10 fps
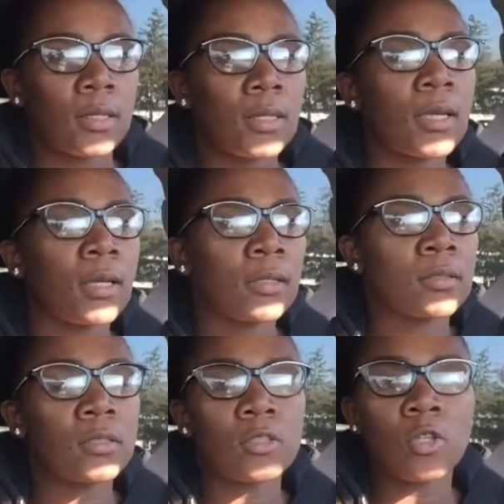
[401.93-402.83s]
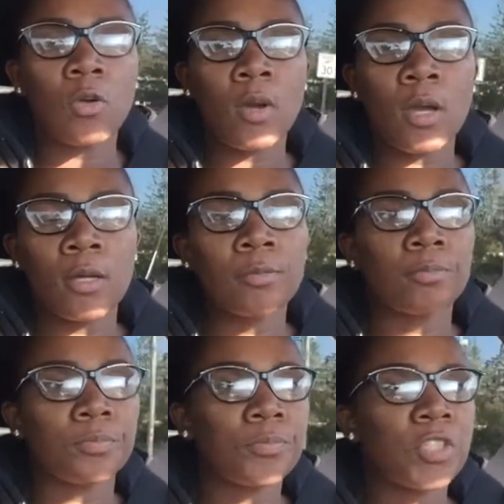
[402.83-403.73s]
yeah, so
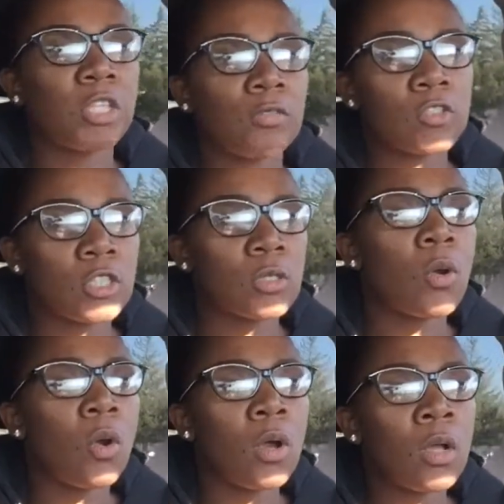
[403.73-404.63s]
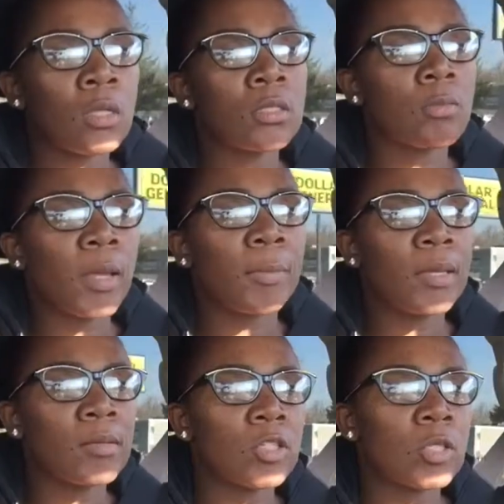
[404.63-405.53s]
Tiff just called, my
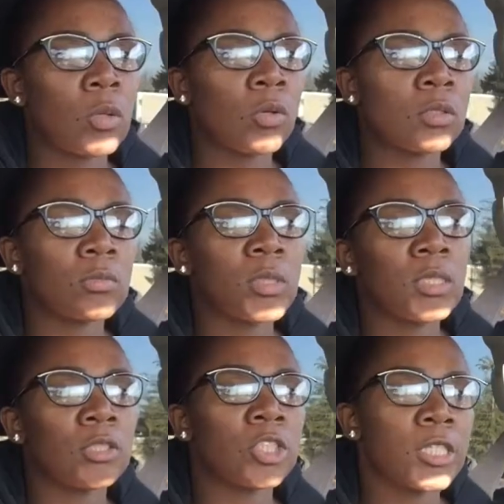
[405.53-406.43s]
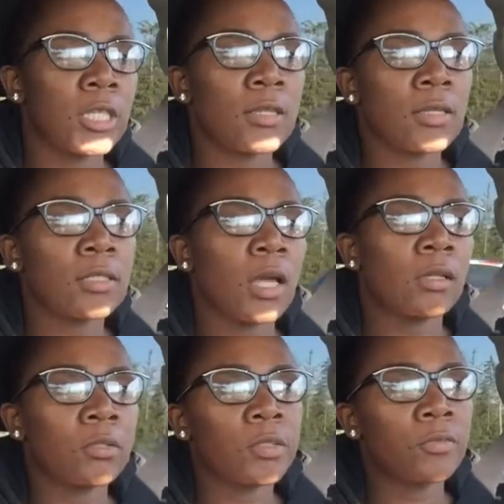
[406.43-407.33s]
baby just called me, and she said that
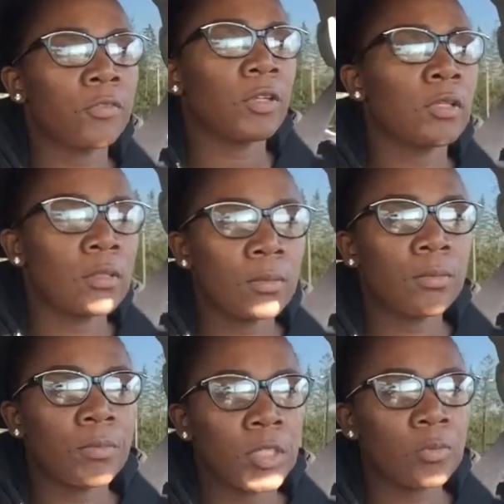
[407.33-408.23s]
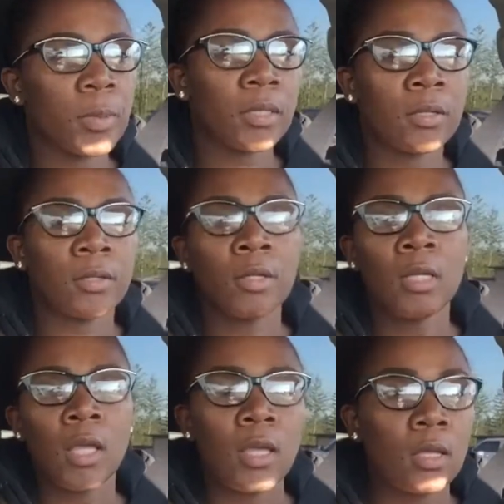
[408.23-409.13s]
Tyler is feeling much better.
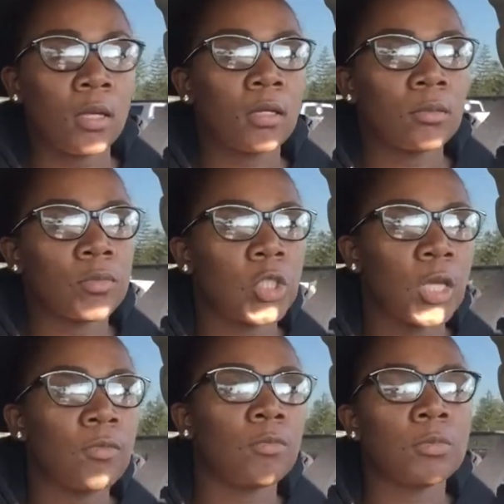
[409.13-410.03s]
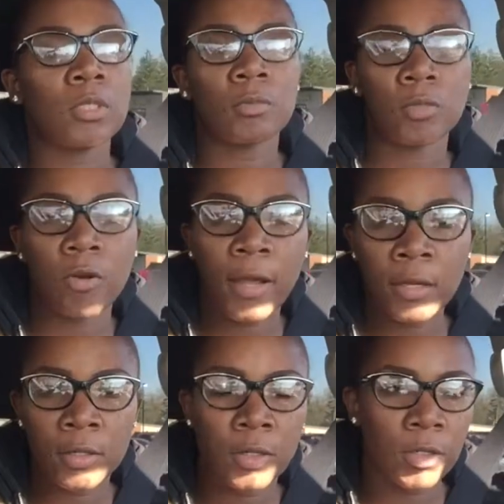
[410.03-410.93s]
She gave him some
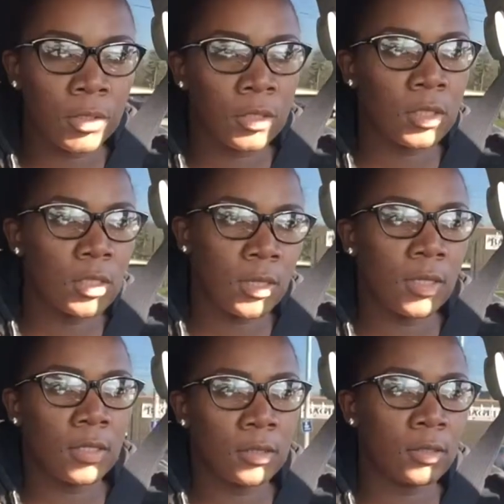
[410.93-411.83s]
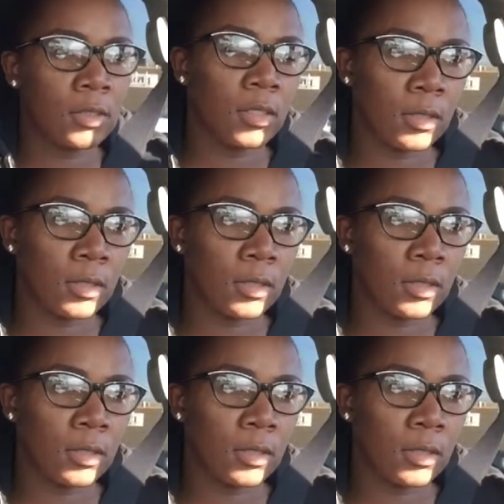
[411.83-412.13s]
crackers and